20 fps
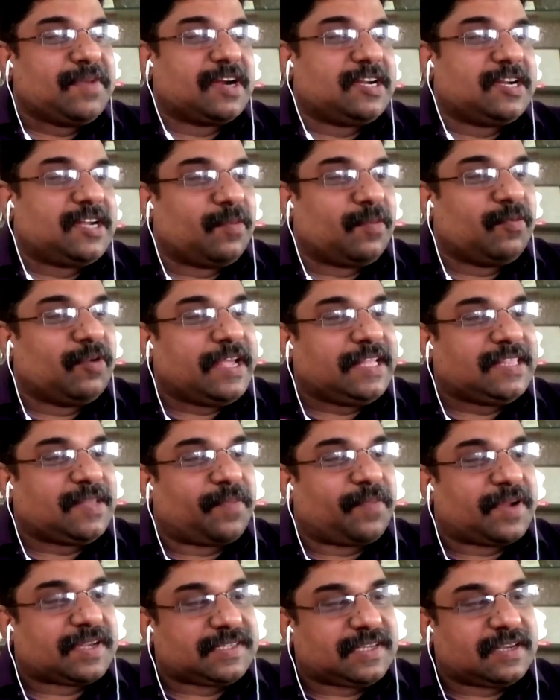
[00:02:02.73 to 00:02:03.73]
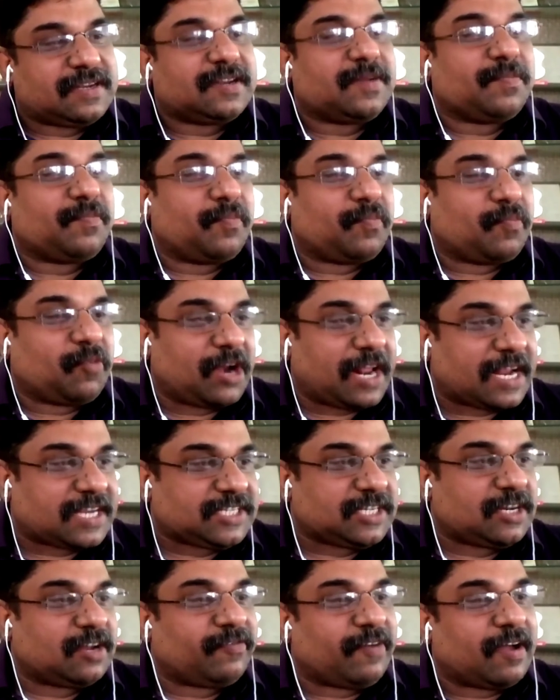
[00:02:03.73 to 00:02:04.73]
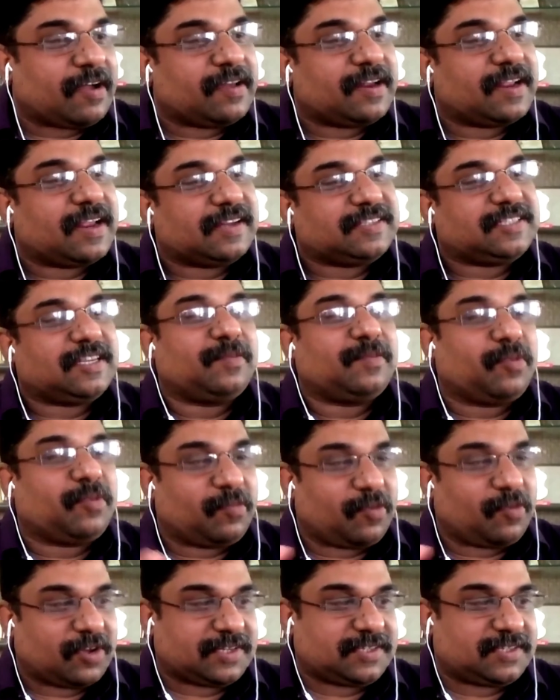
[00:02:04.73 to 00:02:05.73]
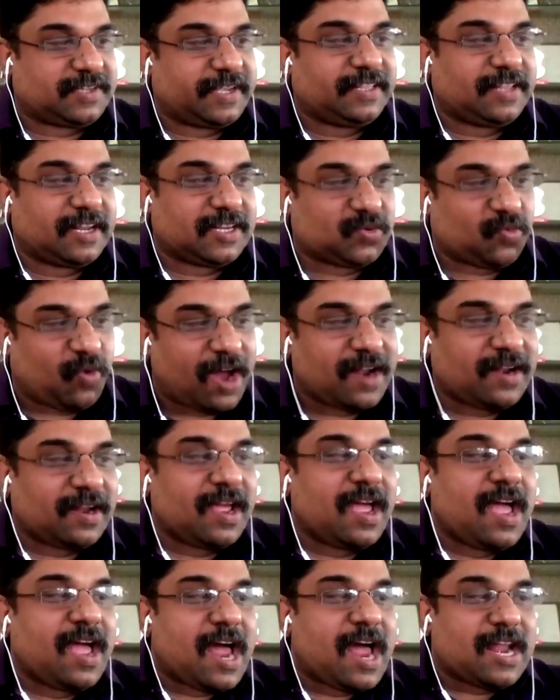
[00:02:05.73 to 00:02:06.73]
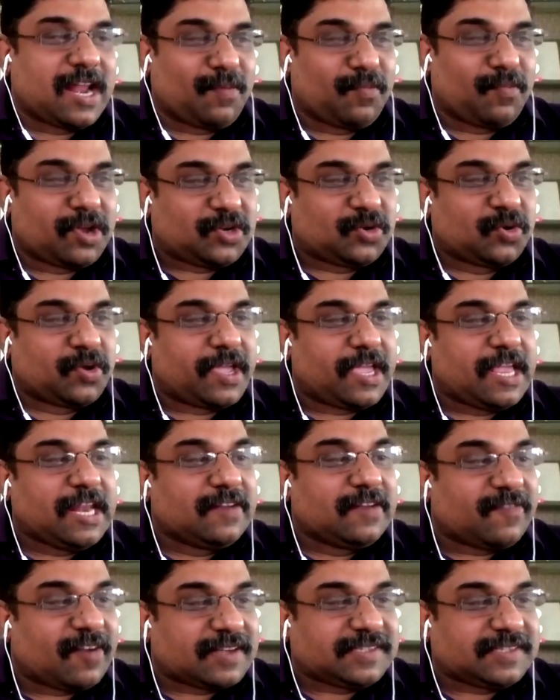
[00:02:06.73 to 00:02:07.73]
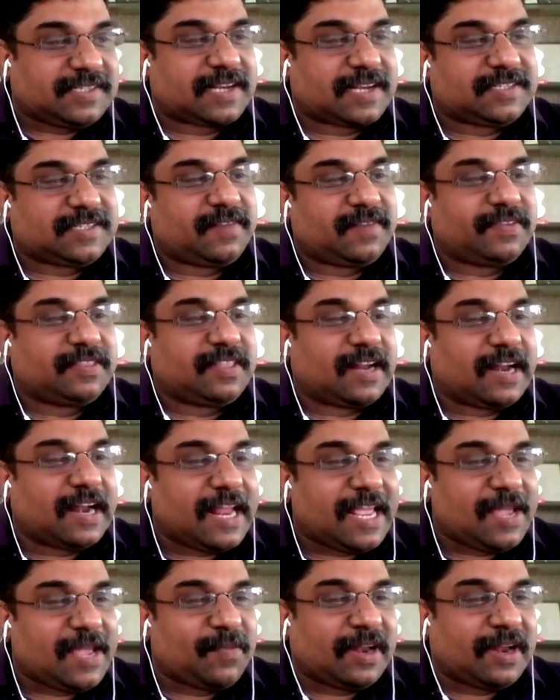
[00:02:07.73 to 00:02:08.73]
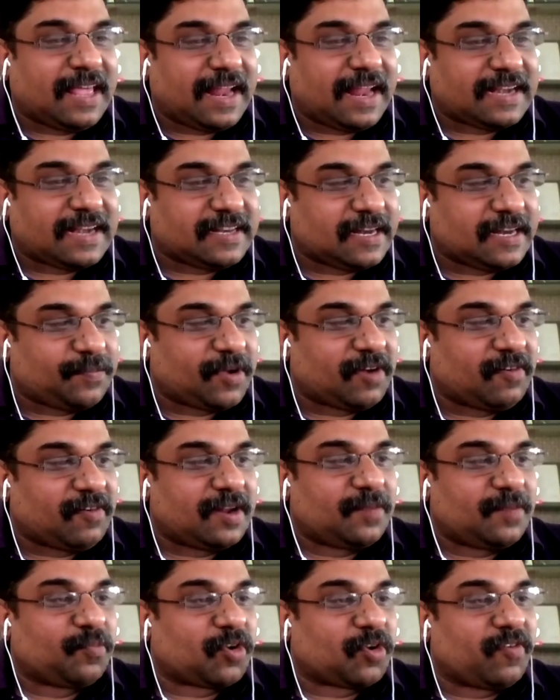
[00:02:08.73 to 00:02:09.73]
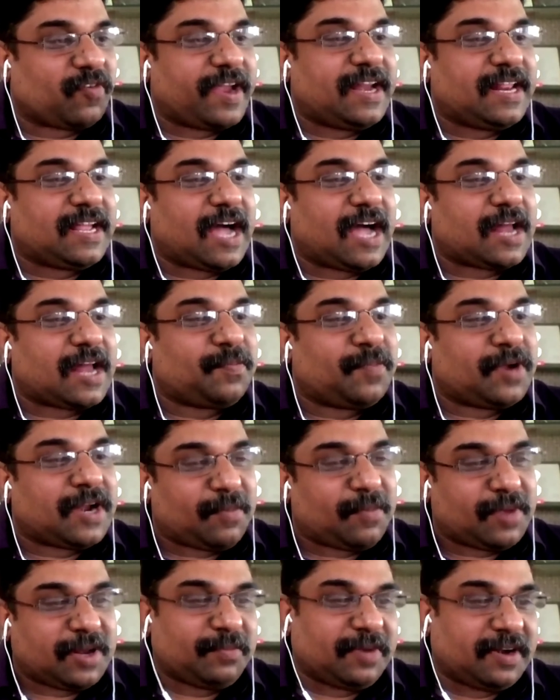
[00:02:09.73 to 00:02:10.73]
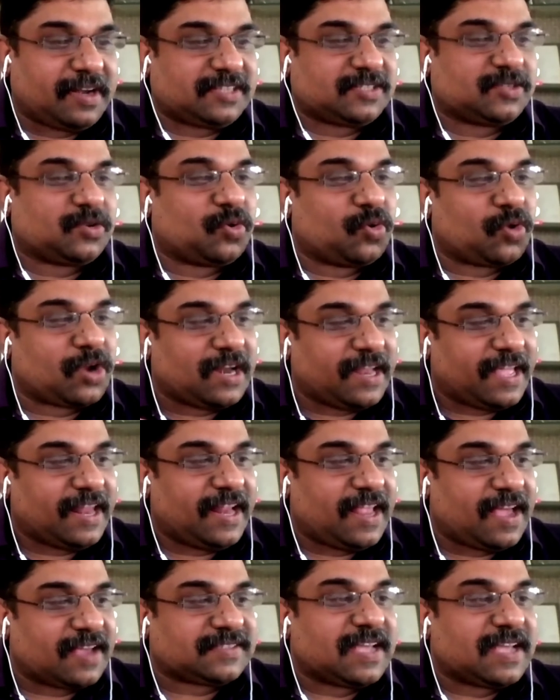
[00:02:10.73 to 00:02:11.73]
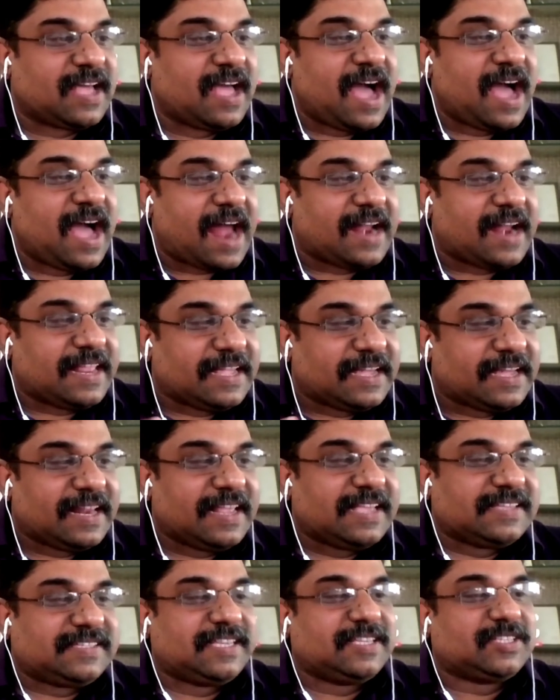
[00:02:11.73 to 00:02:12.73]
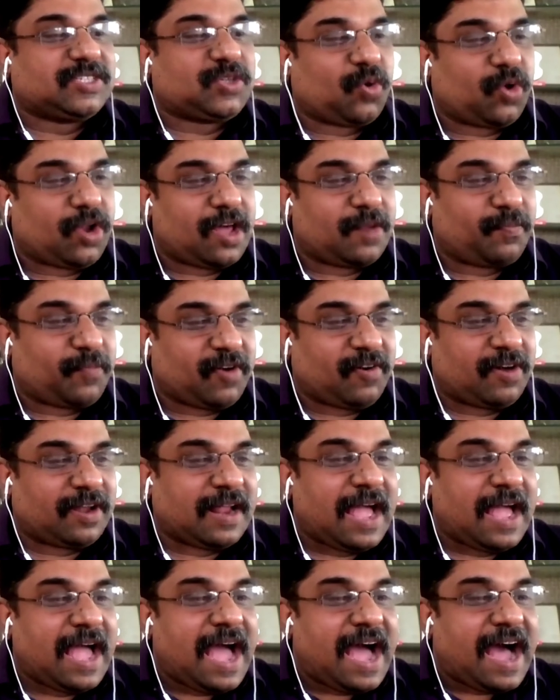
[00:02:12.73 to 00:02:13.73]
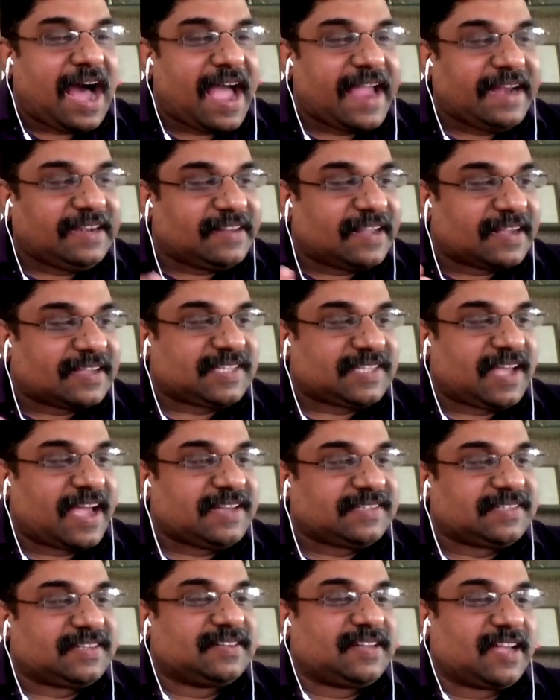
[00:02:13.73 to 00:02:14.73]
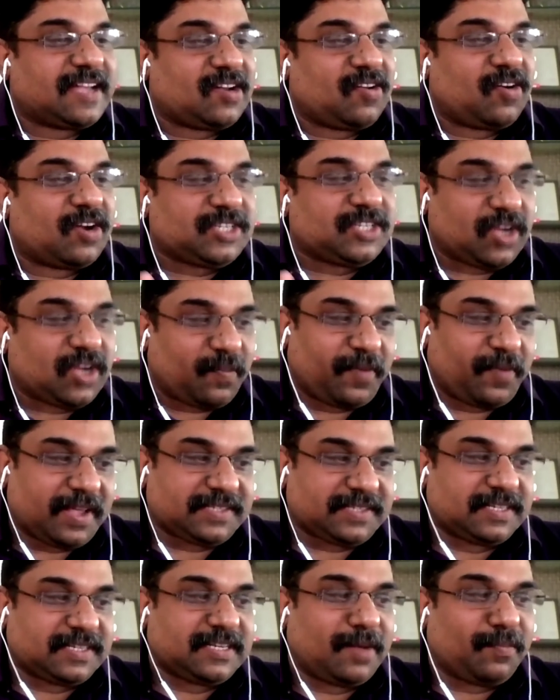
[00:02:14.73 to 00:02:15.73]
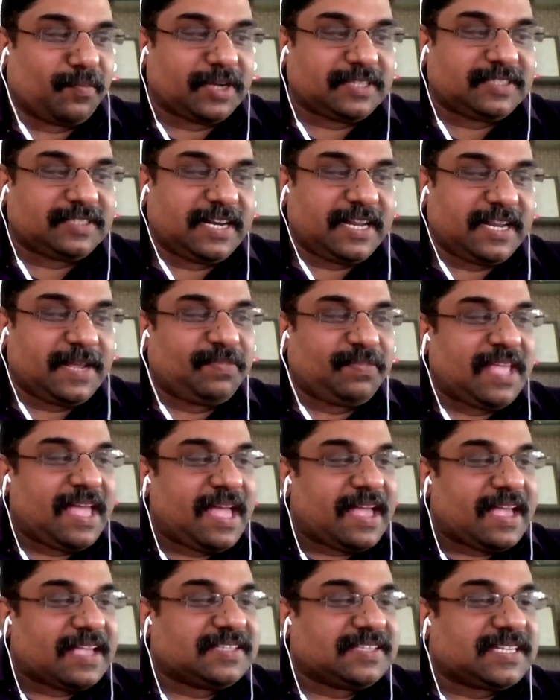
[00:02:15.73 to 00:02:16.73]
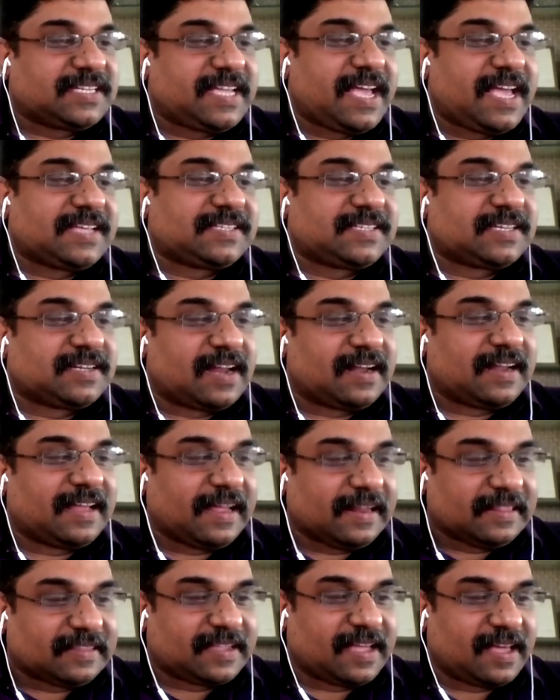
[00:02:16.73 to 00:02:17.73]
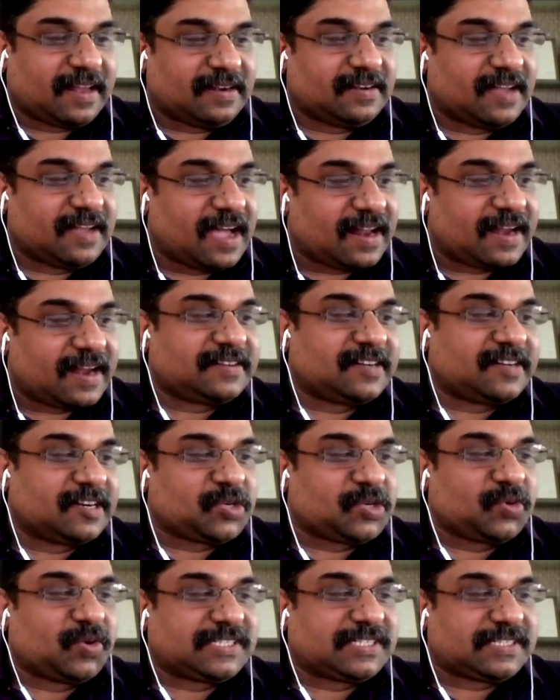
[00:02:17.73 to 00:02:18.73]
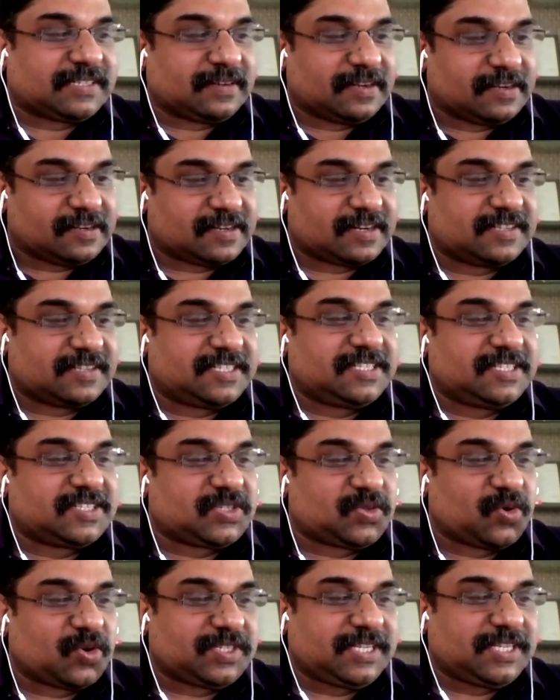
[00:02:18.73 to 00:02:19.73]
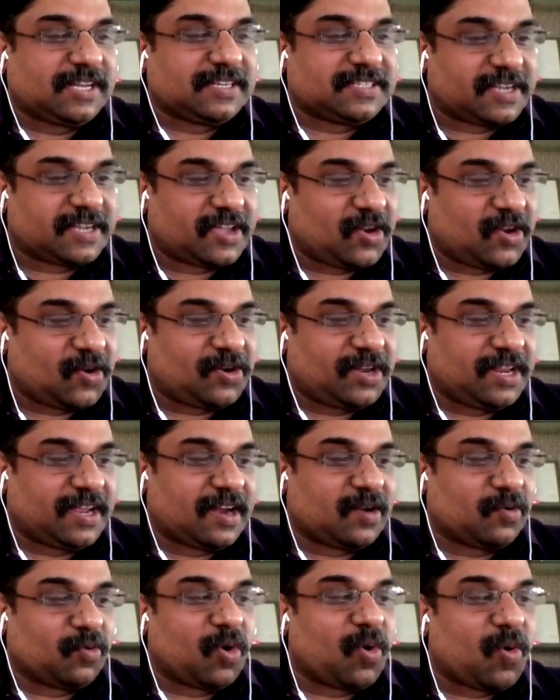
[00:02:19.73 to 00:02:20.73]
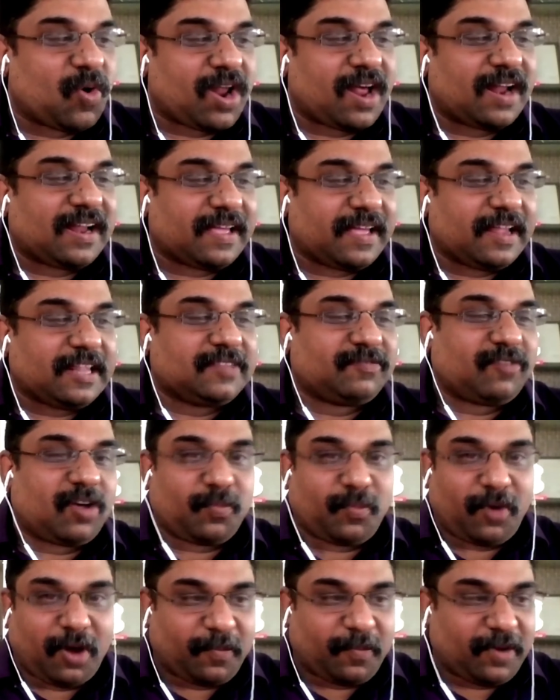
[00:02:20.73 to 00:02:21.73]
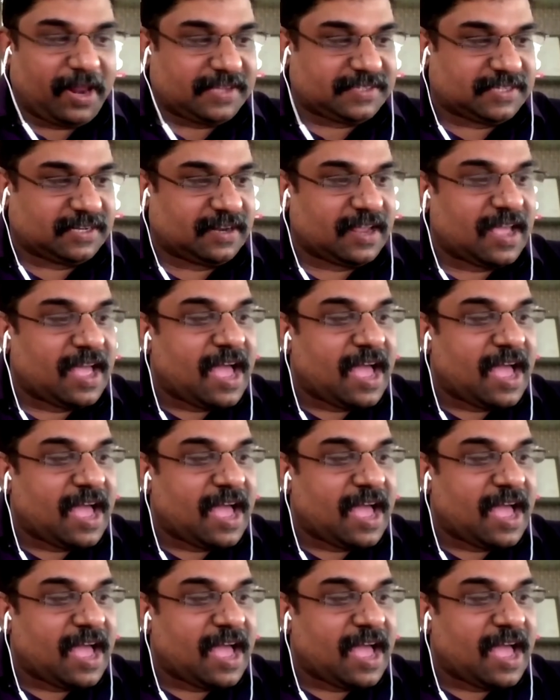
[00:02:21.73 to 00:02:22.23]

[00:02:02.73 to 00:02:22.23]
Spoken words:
at doubling the present production of agriculture and food processing. That's one. Number two, infrastructure with reliable electric power, providing urban amenities in rural areas and increasing solar power, high-tech science and technology operation. Number three, education and healthcare directed towards literacy, social security and overall health for population.